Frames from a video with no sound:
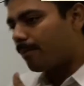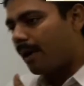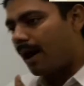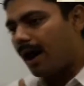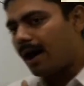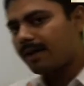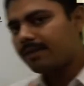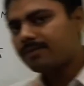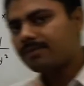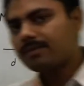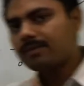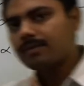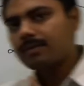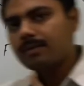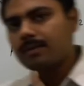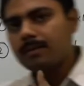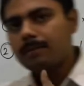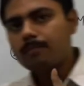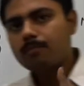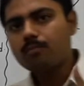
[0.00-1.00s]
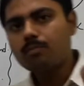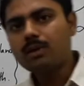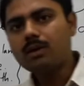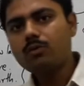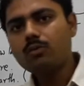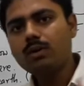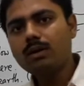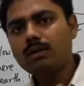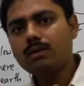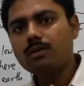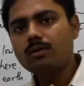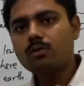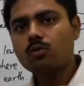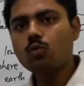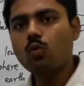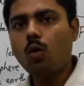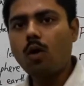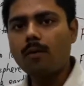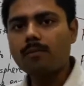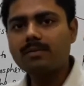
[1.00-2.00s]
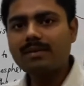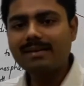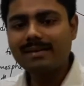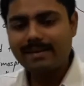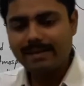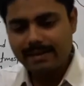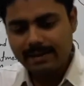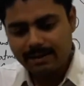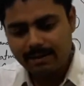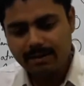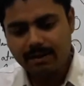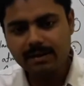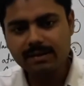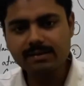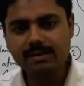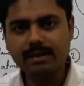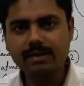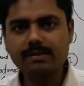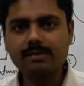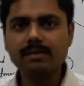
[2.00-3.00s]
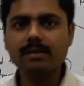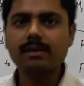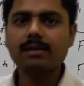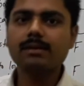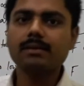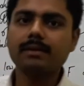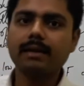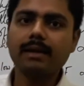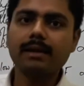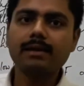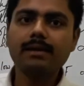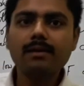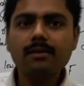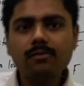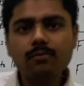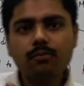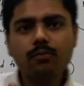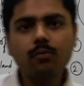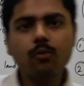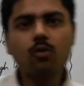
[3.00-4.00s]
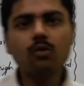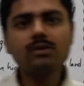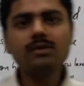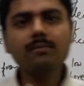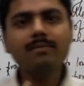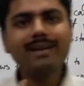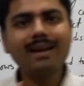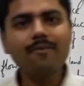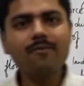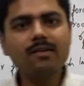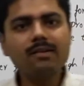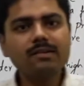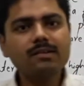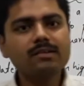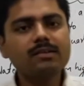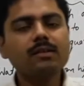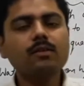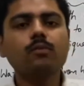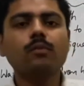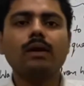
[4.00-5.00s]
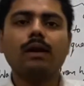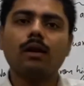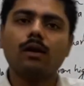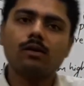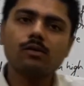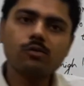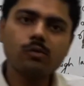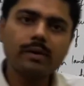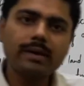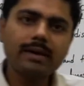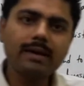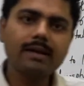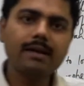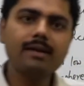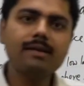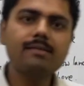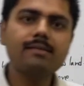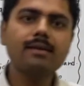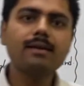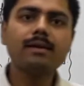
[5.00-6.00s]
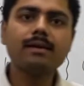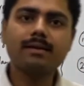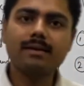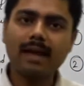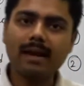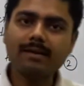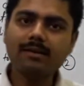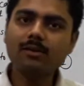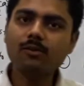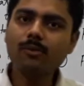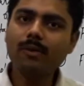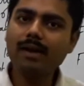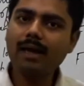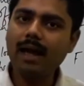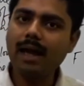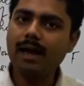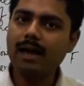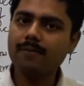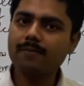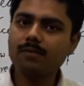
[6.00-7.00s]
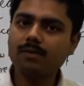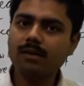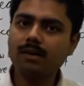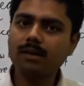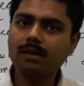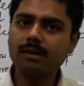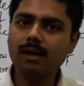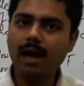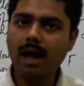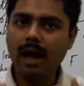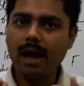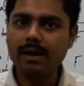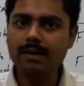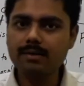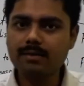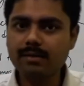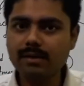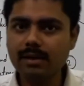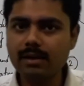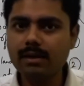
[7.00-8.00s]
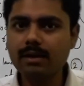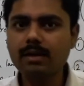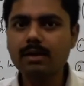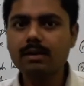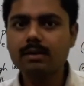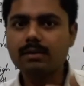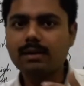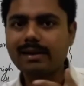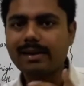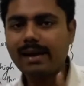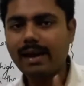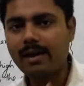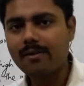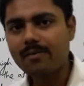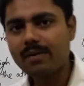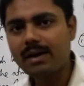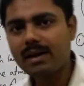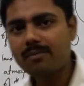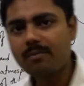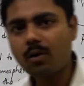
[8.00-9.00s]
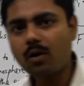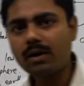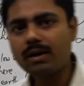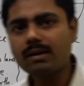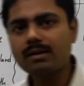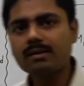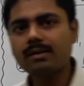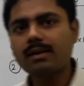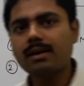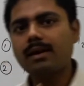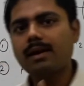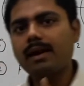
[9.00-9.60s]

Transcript: mass between two objects increases, then the force of gravitation will also increase. That is why I say the heavenly bodies